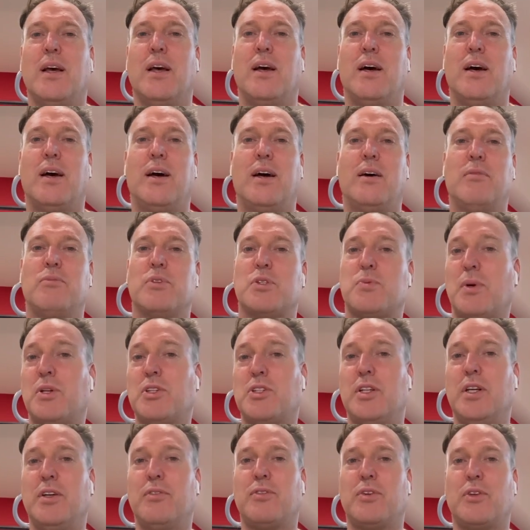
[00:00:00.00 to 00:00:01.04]

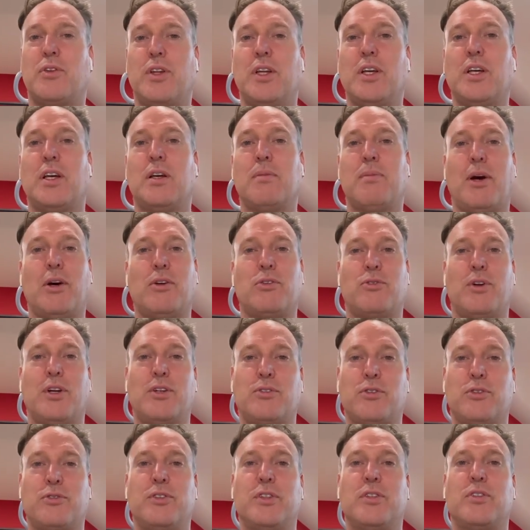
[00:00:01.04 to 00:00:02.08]
especially if you're thinking about
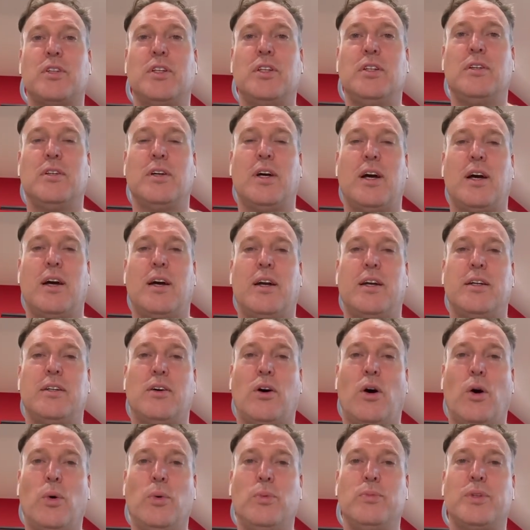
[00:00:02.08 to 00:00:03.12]
retrofitting in a
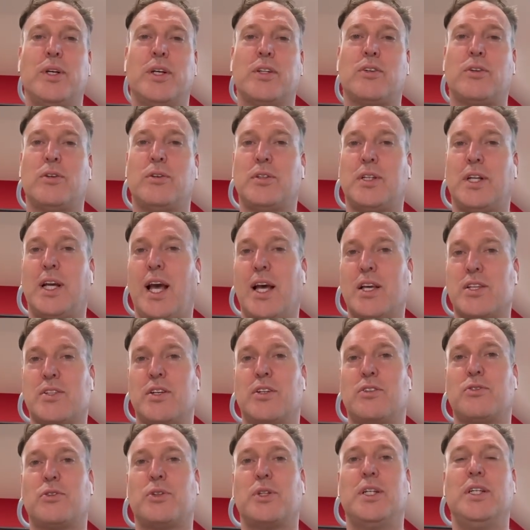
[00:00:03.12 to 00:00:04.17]
home that currently has
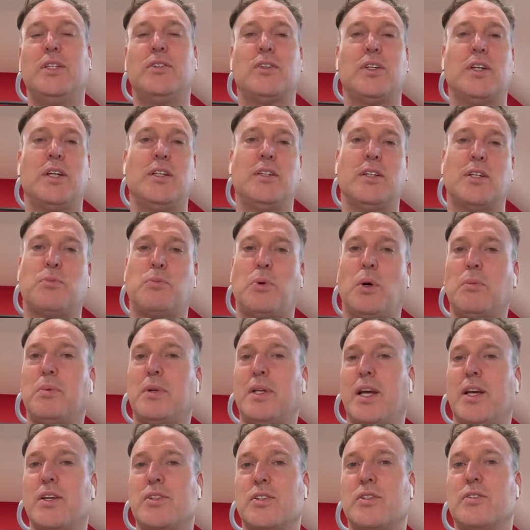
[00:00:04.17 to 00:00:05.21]
central heating, that
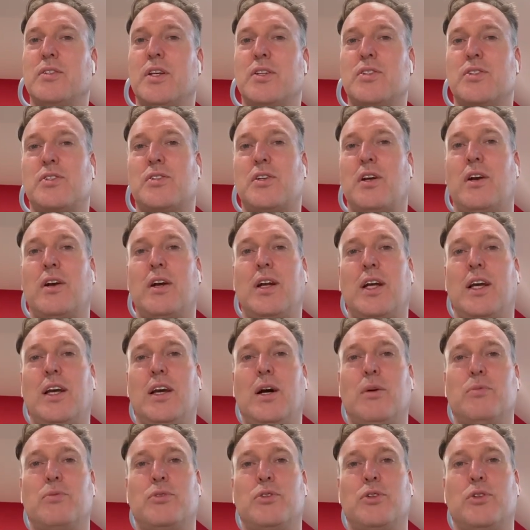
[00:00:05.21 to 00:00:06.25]
probably isn't necessarily
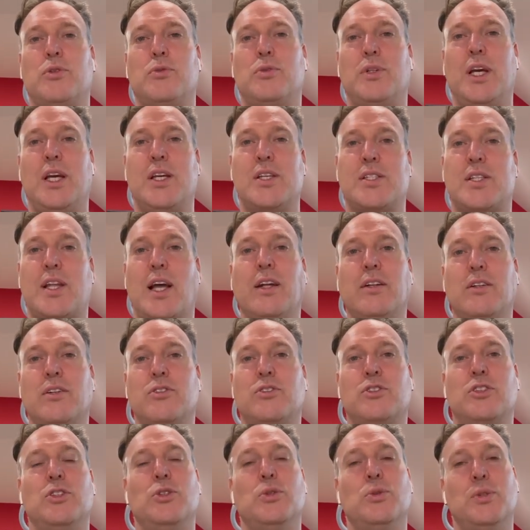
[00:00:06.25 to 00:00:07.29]
up to the
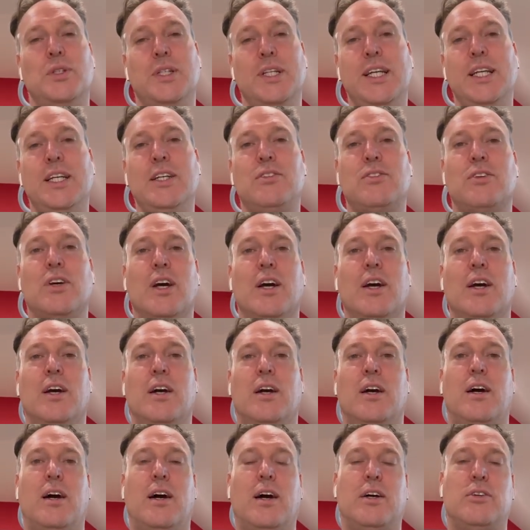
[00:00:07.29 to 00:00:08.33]
standards that you need
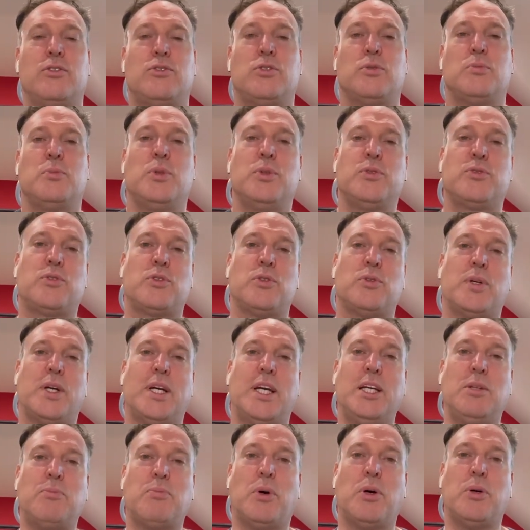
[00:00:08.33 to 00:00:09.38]
to move to a
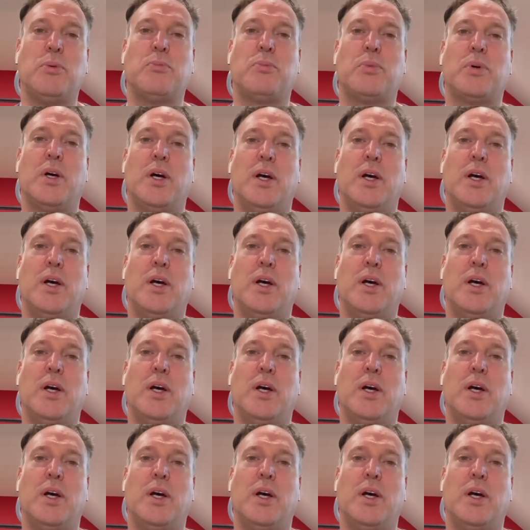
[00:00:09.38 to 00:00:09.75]
heat pump.